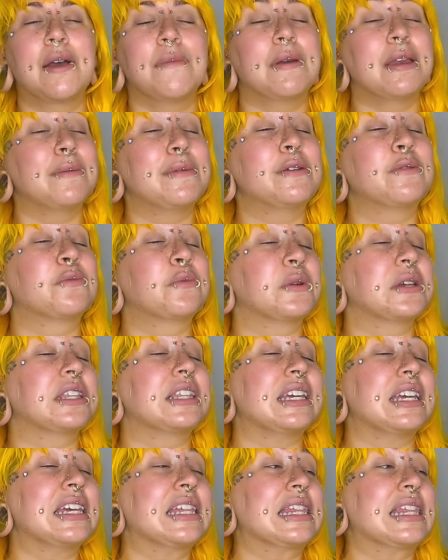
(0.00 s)
maybe
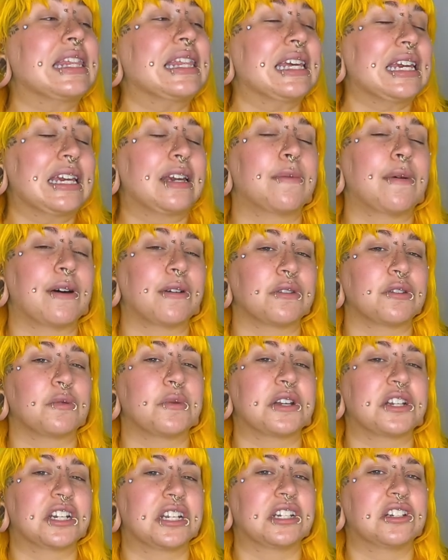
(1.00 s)
really think about
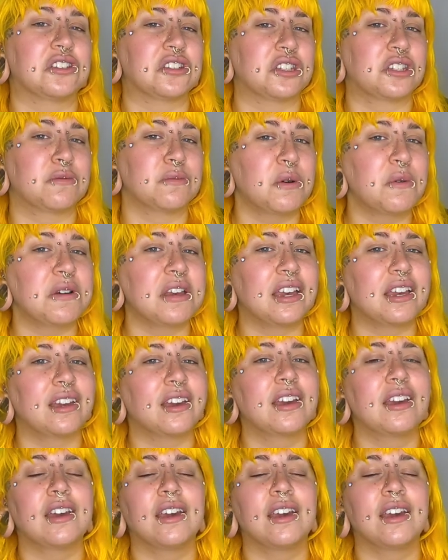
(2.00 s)
switching to smoking